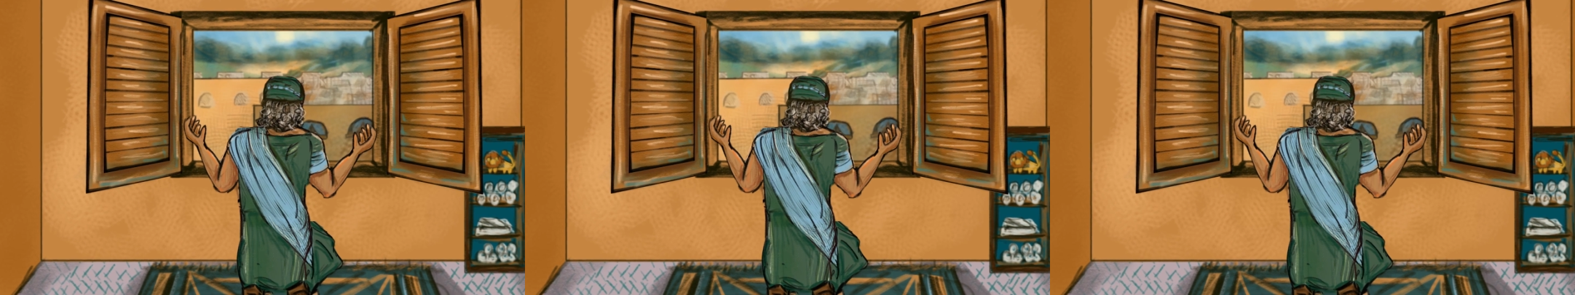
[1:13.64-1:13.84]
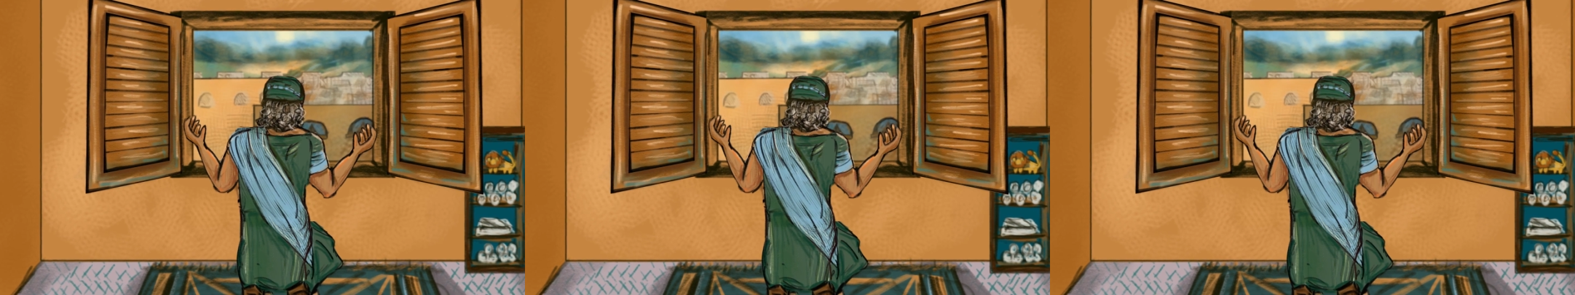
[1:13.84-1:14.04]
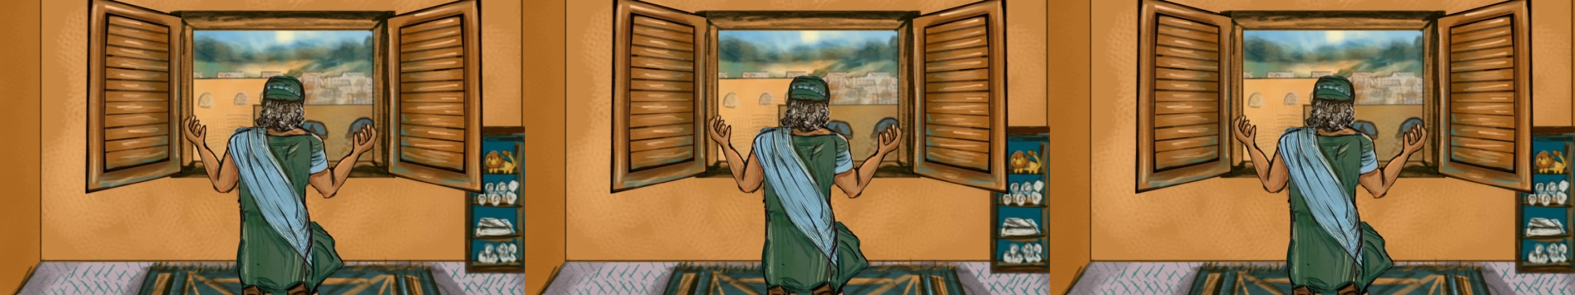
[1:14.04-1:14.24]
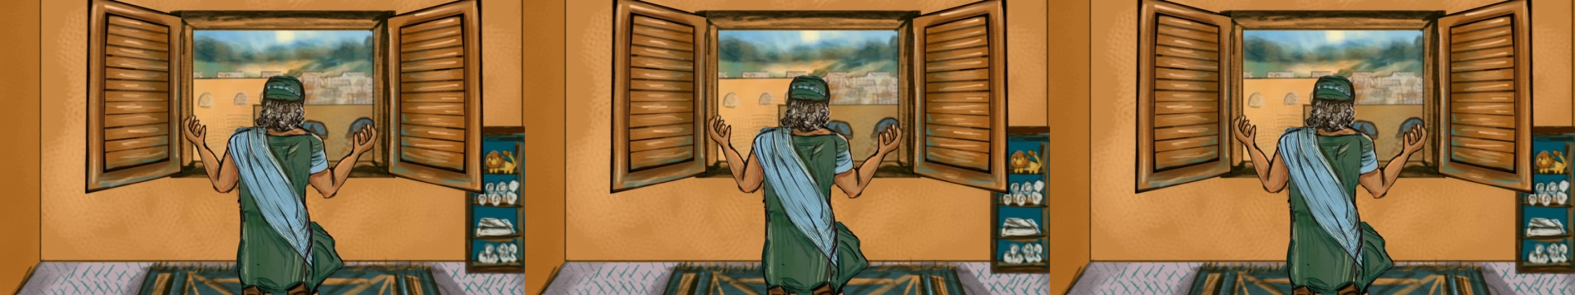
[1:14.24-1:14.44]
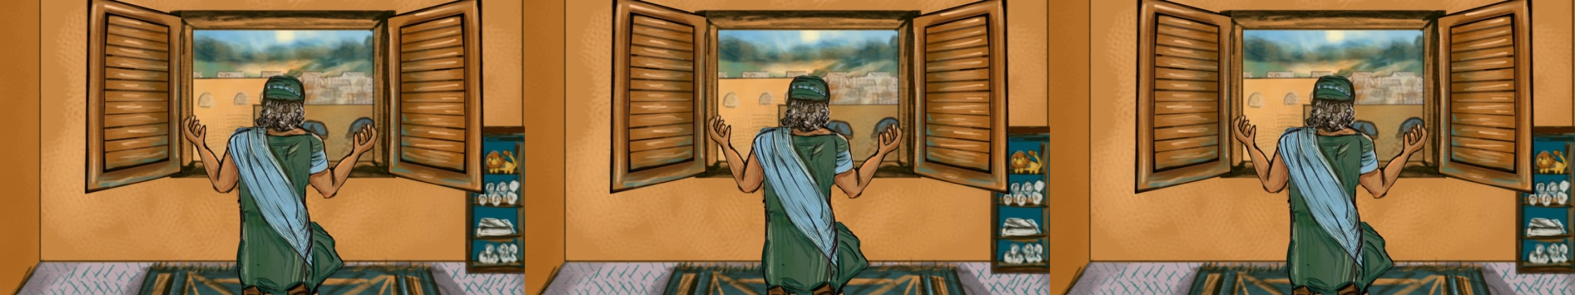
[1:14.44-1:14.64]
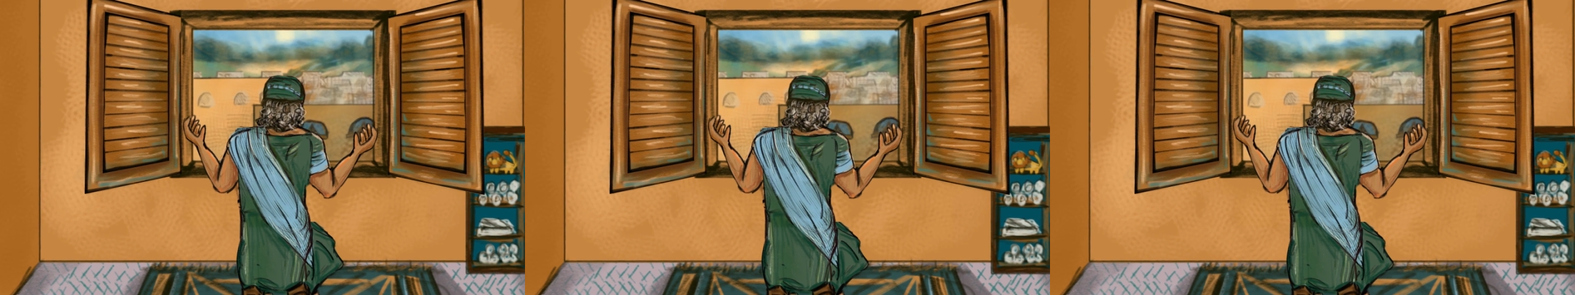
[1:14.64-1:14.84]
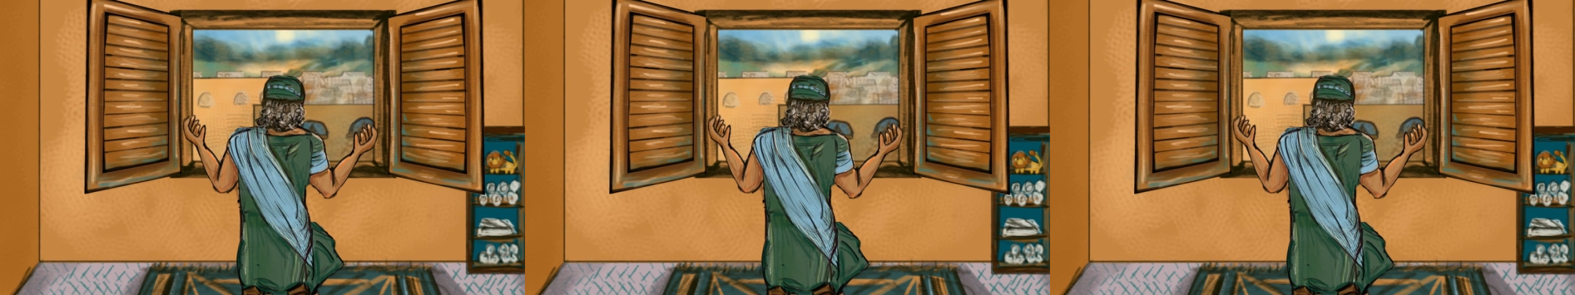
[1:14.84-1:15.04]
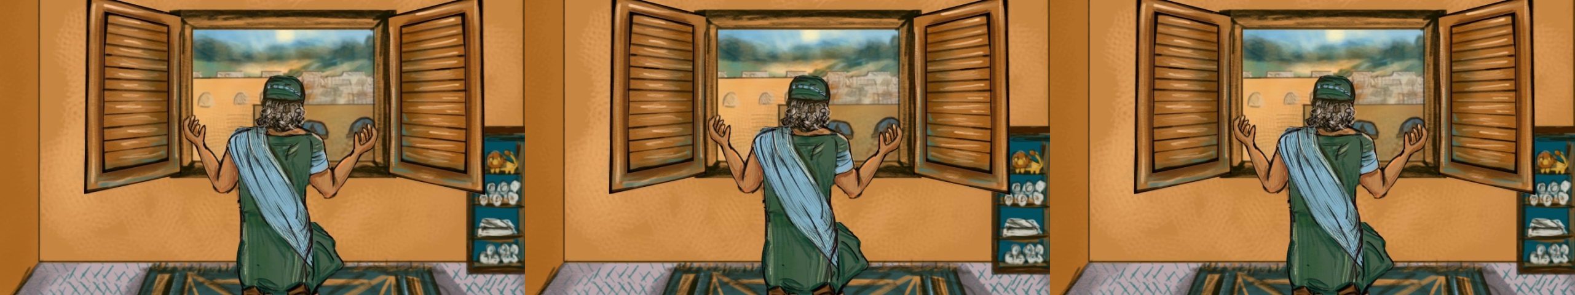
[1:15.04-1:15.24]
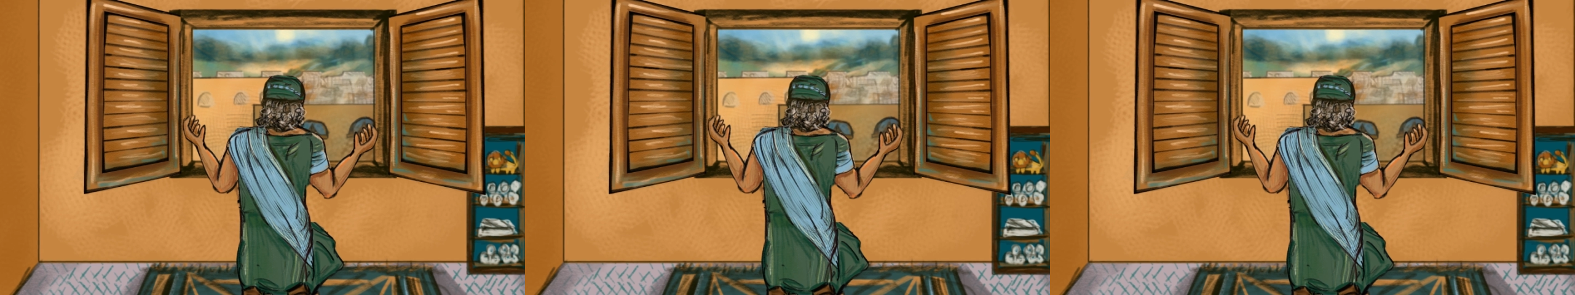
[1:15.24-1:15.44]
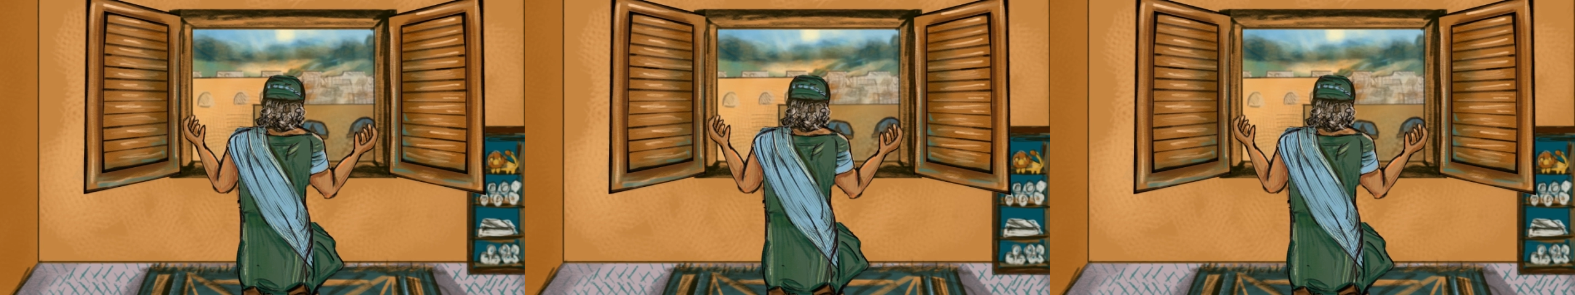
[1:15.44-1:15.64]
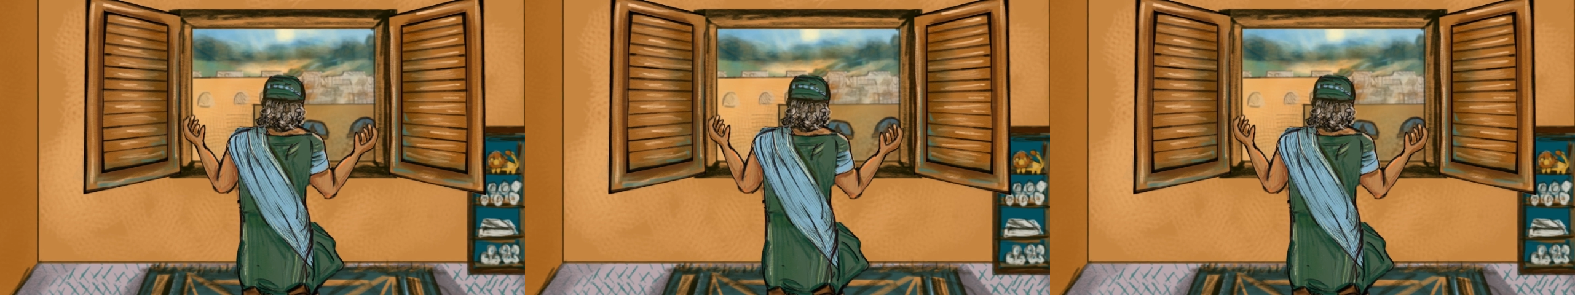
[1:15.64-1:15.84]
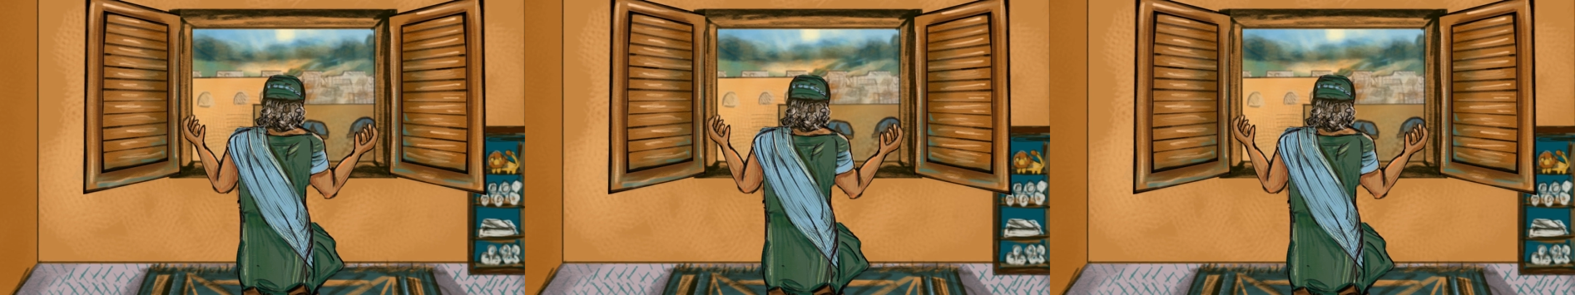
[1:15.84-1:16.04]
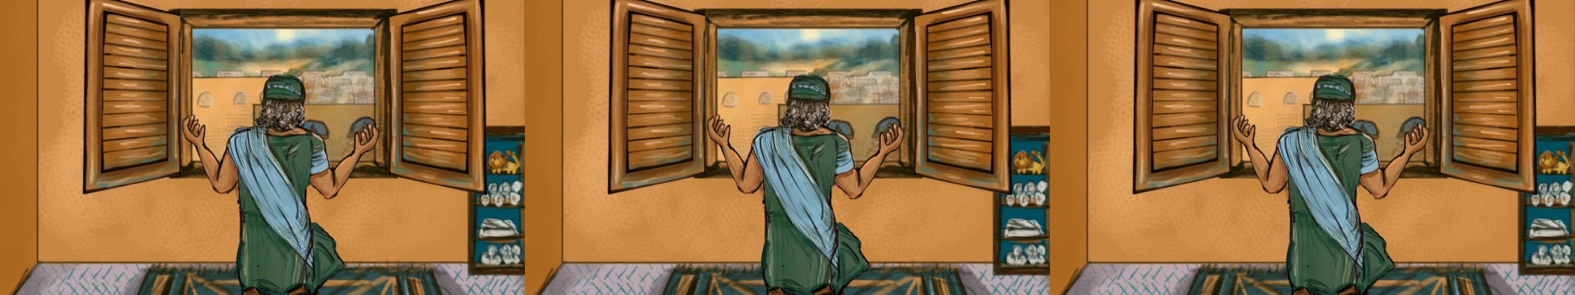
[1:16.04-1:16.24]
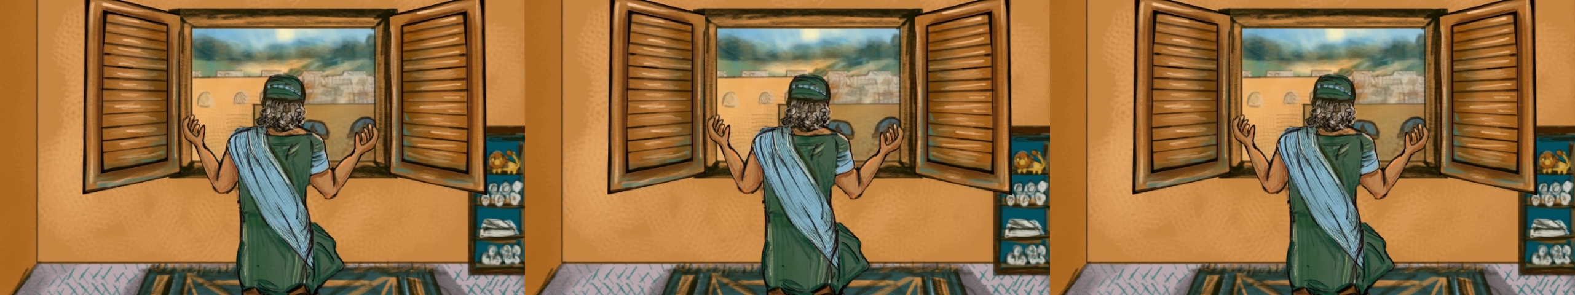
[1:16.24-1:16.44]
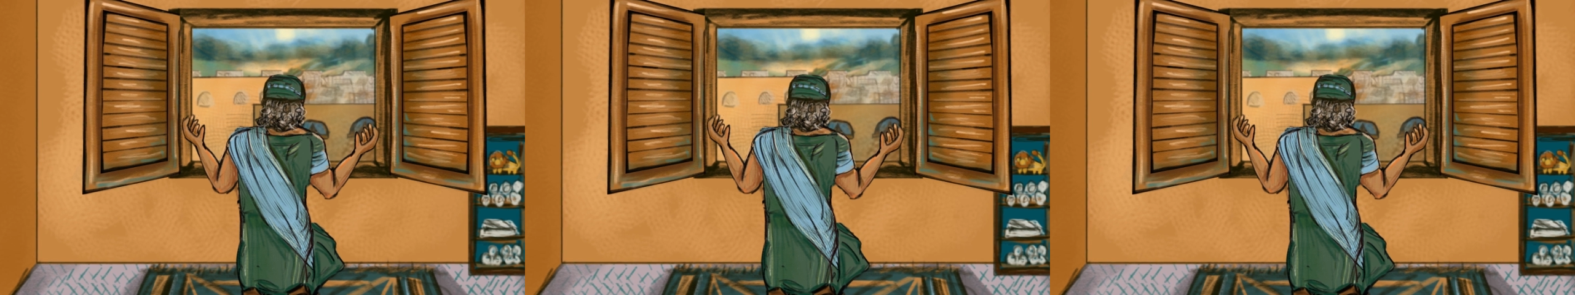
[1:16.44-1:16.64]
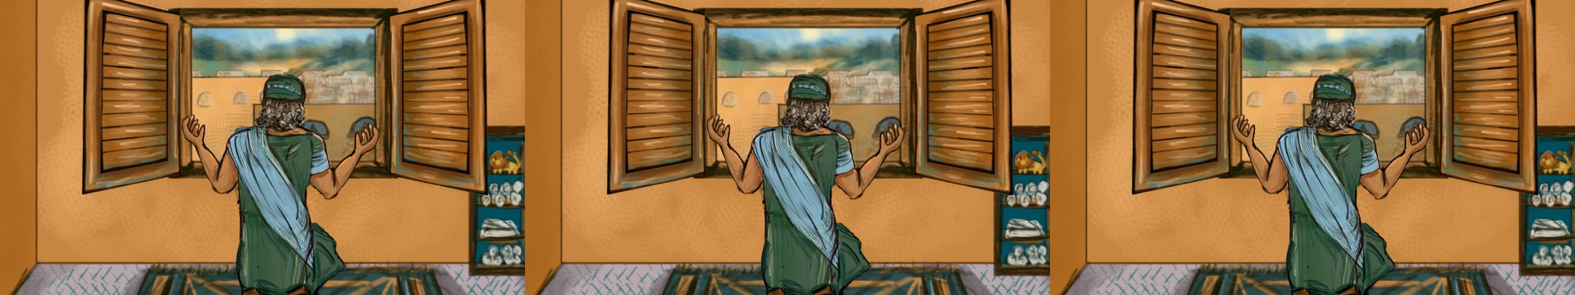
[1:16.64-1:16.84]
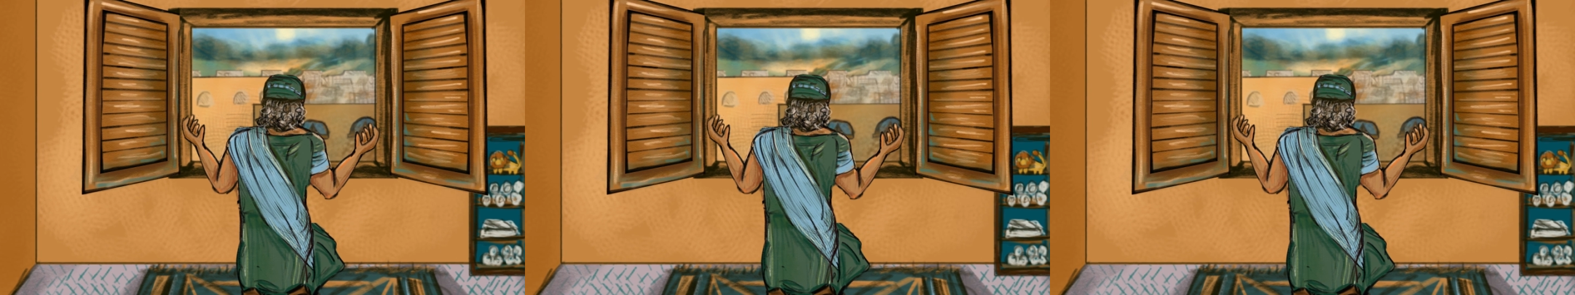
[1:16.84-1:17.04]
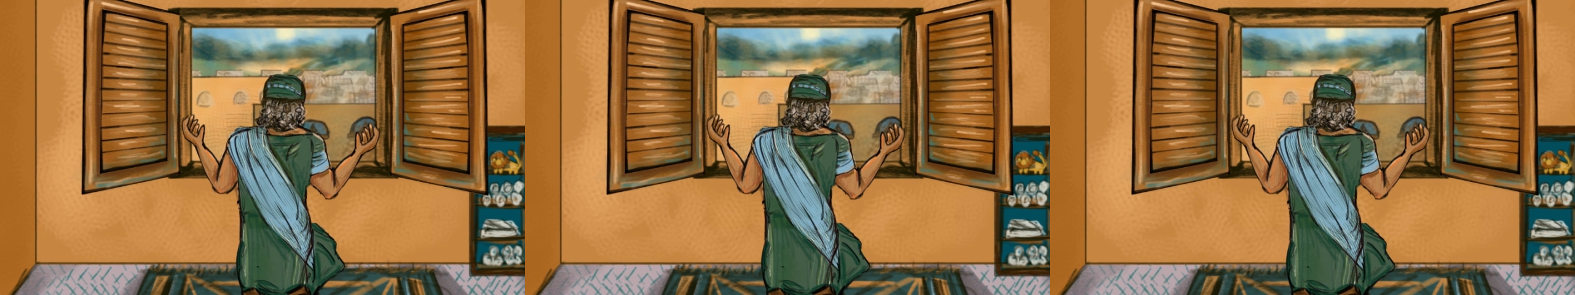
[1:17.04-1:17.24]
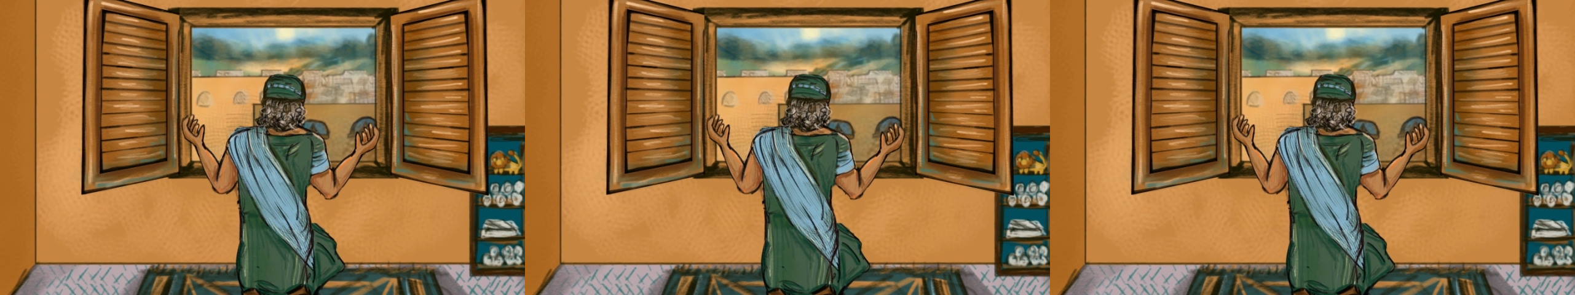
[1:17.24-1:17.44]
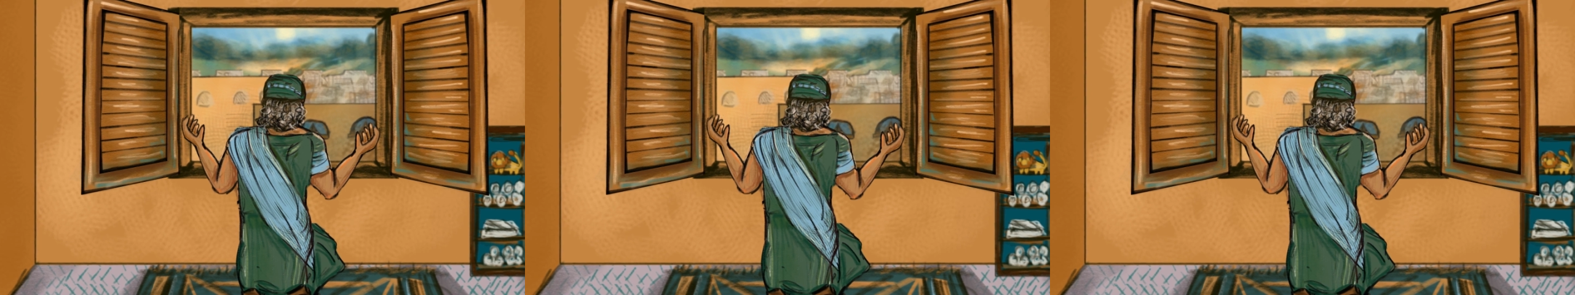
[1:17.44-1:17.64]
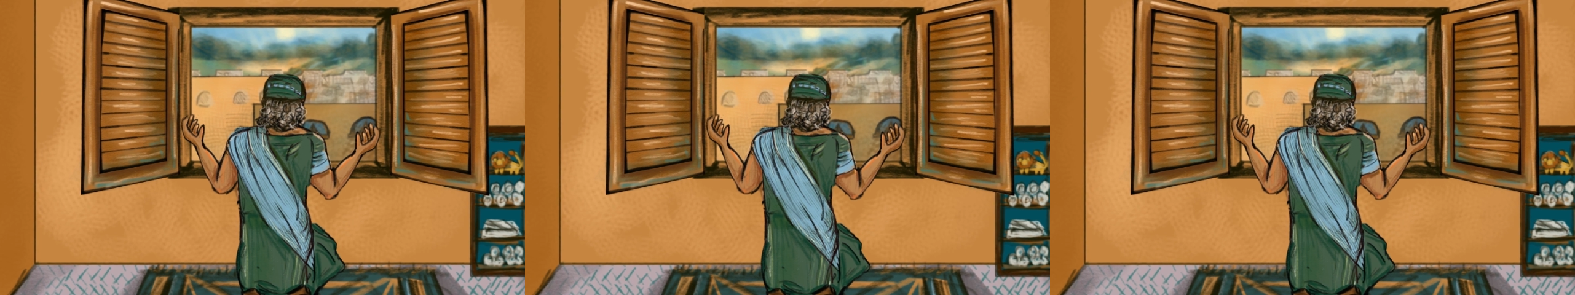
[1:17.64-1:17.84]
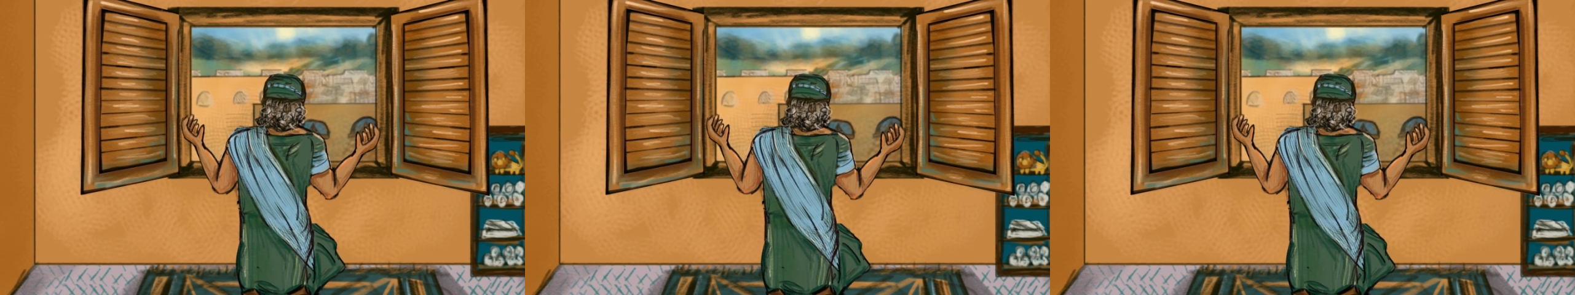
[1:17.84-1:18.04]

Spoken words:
No face is visible, so there are no lips to read.